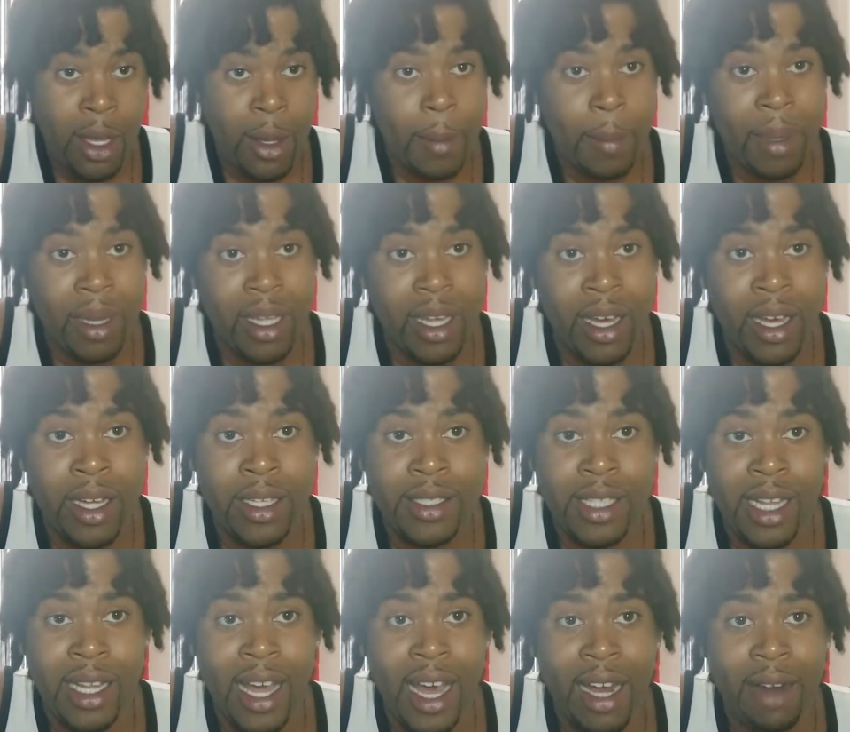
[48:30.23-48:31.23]
Because a
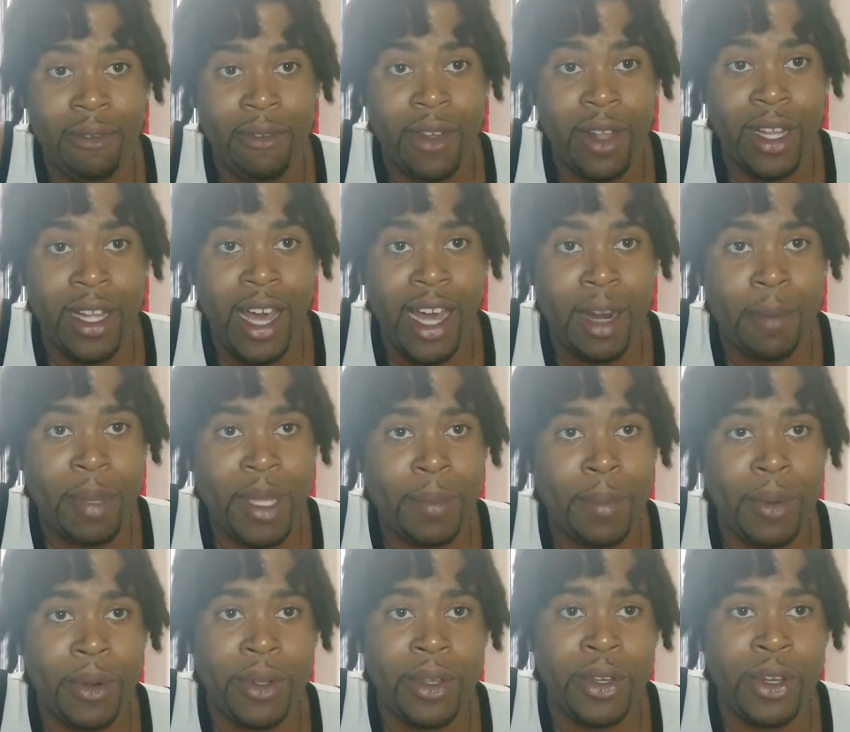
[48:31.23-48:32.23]
lot of
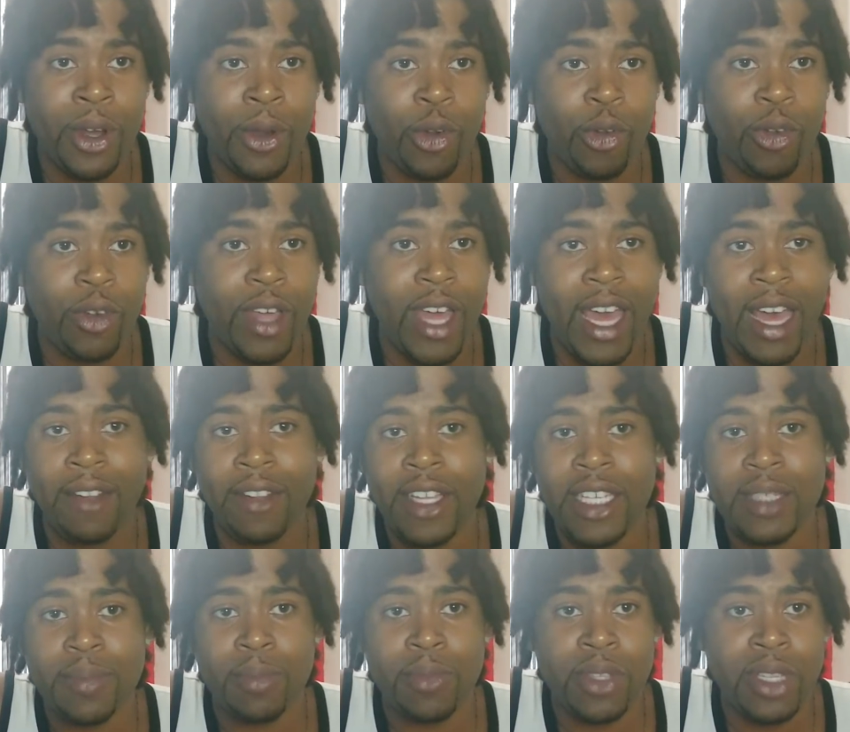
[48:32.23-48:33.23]
people, have
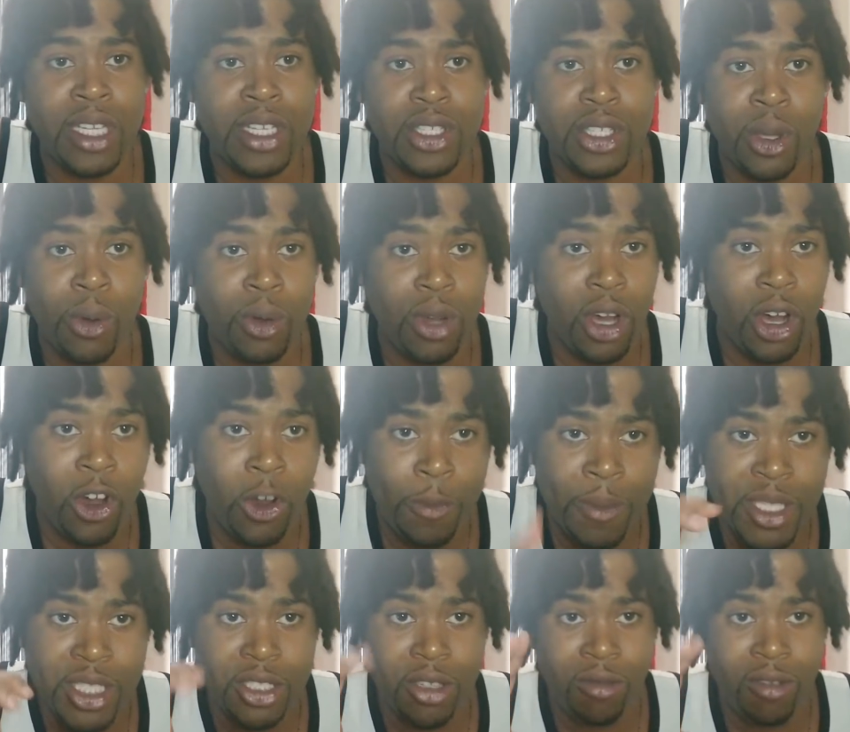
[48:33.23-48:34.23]
these so-called Mr.